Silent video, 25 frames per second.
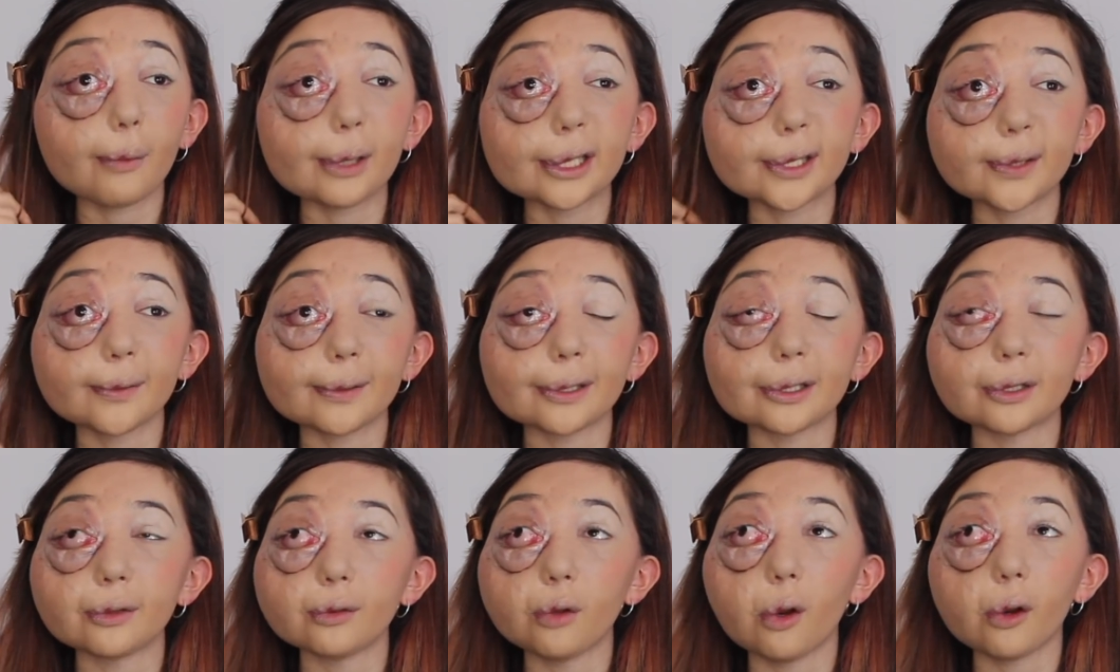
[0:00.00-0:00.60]
which
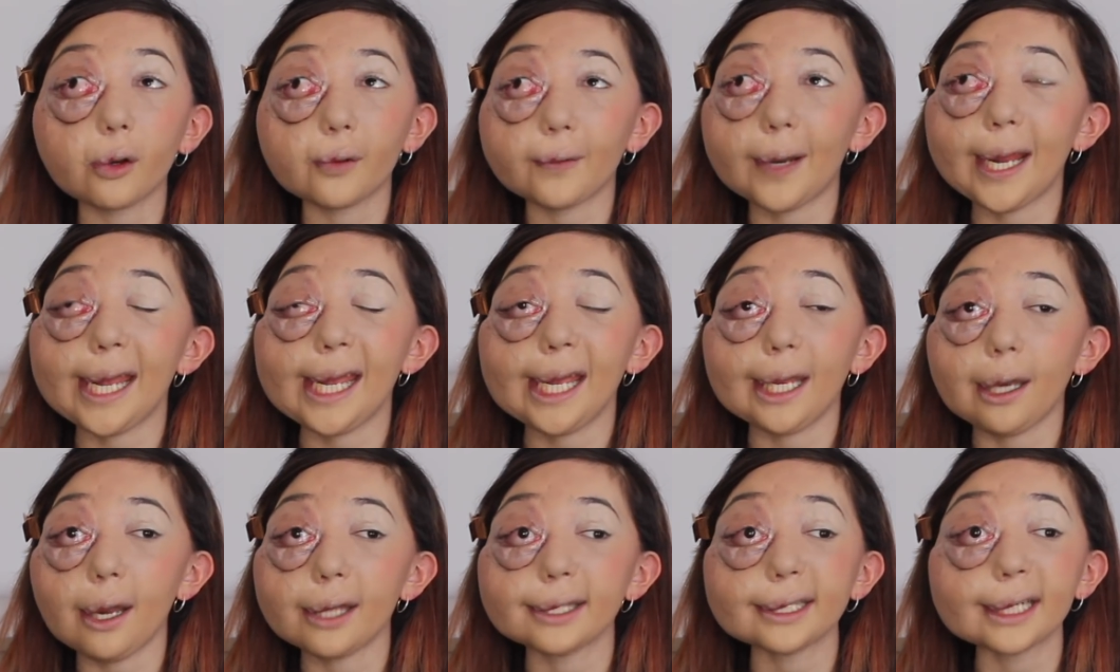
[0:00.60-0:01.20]
was not
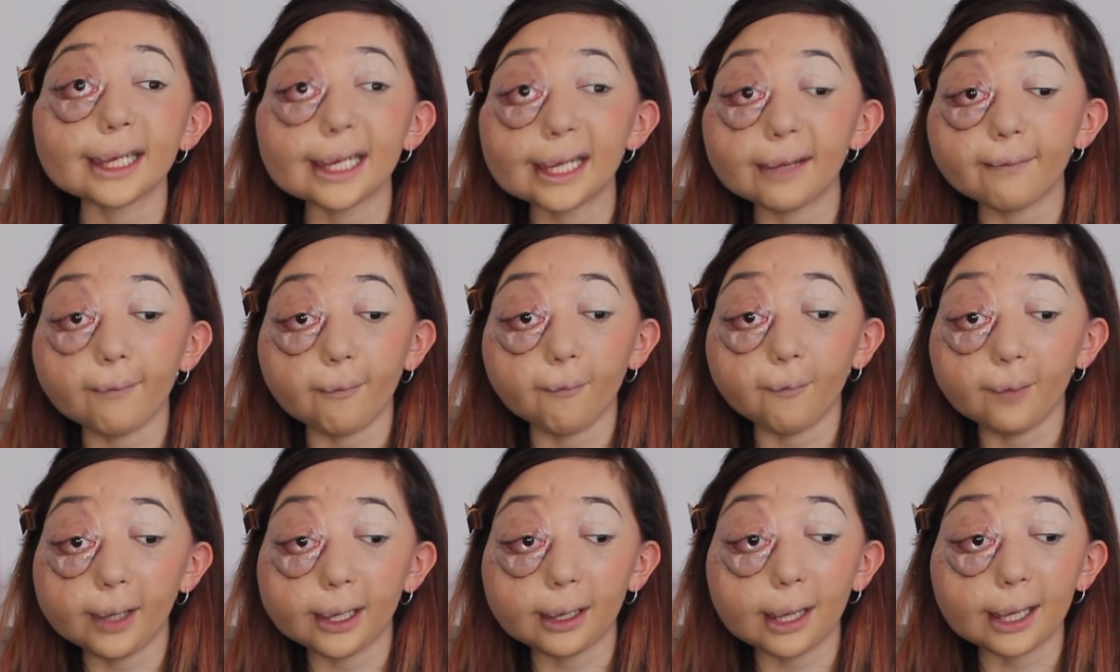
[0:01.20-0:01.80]
great, and I didn't
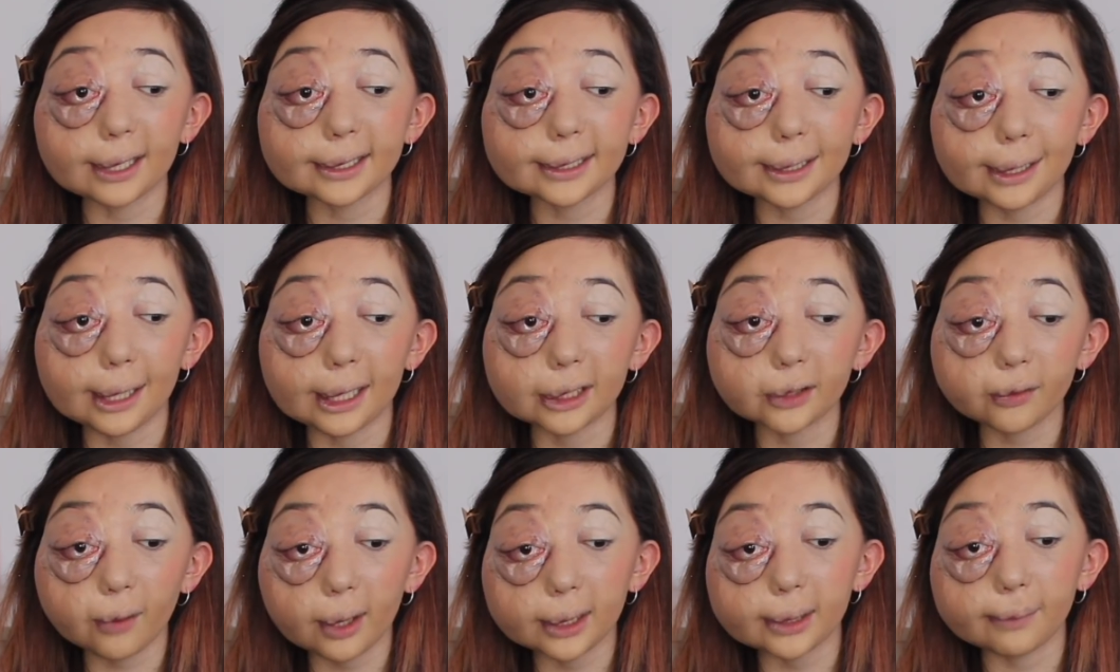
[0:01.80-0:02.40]
even realise till
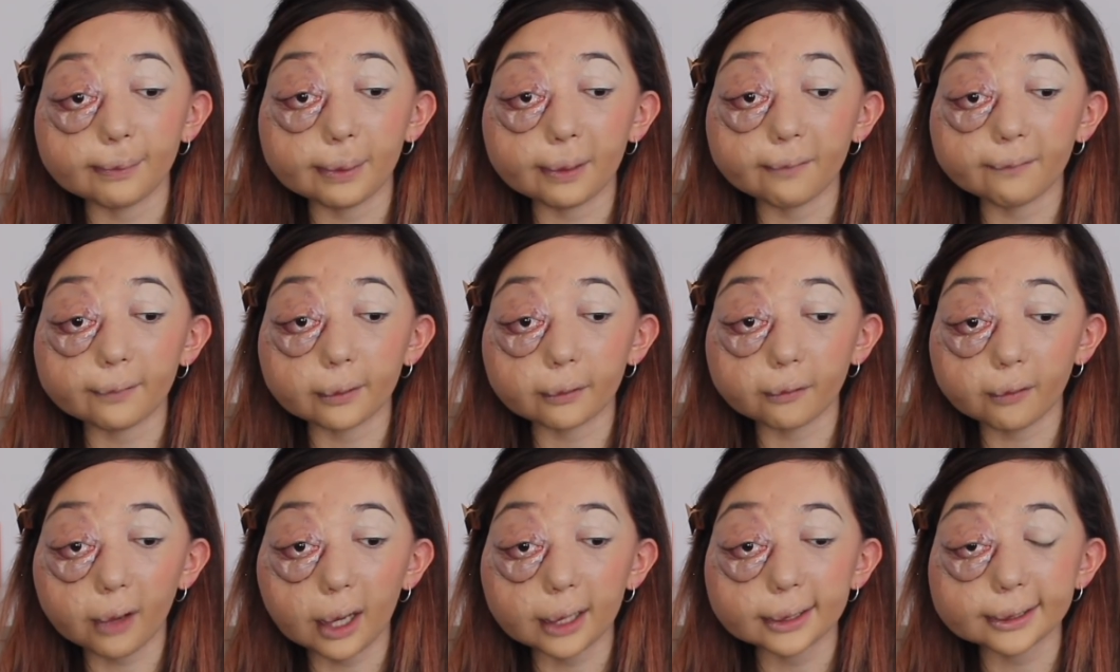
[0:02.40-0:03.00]
I tried a bit of the
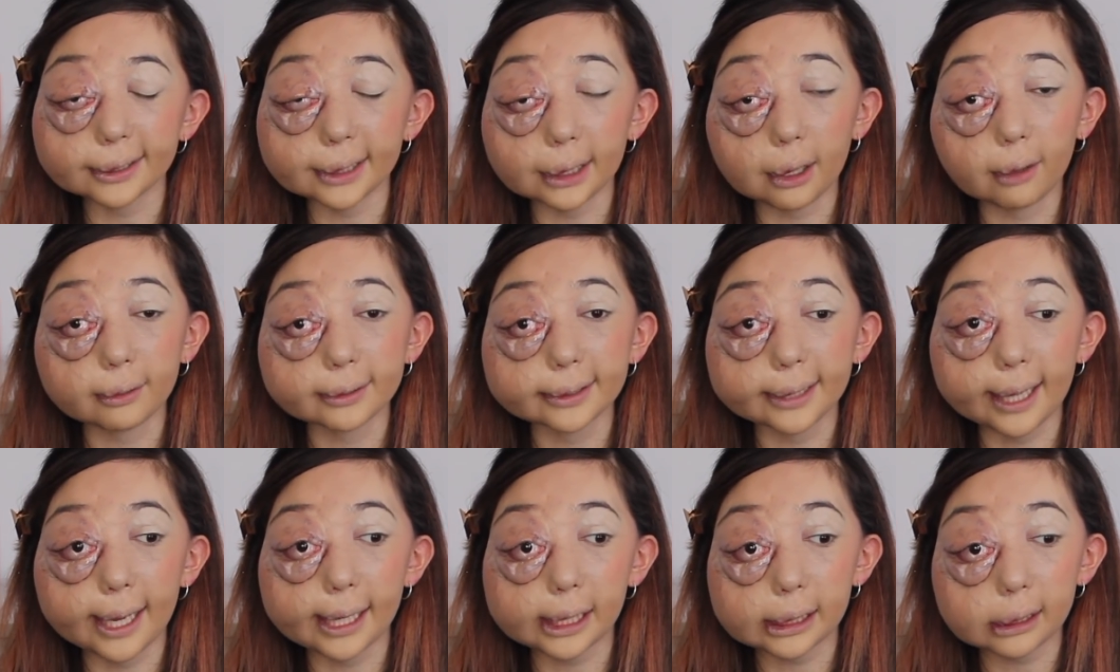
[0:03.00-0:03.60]
crust and I
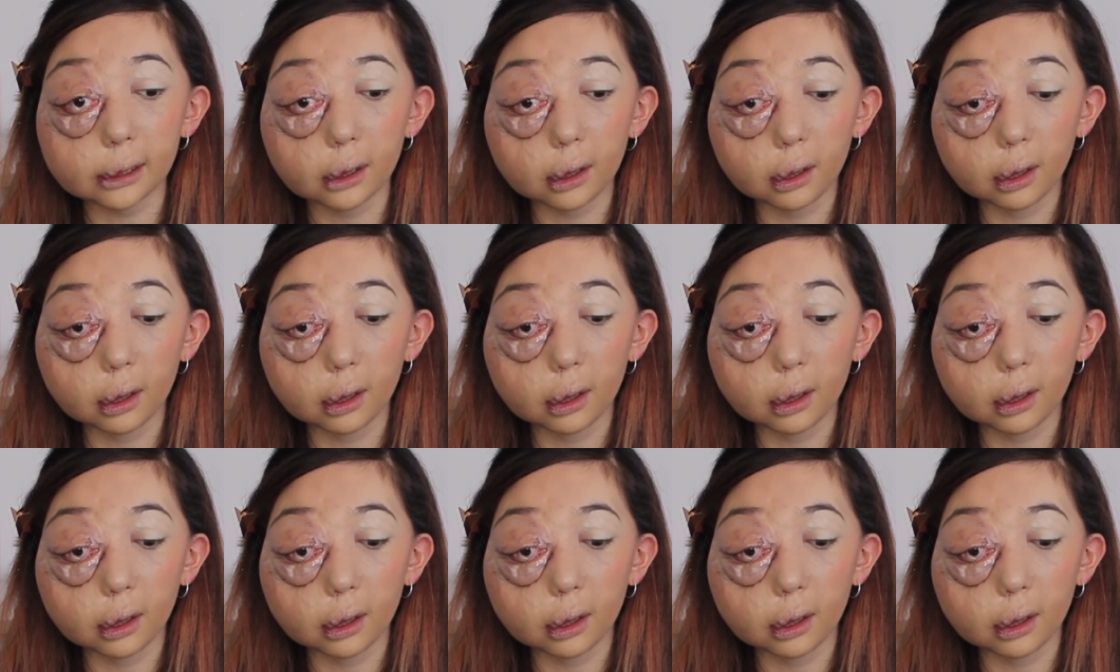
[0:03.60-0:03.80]
was like,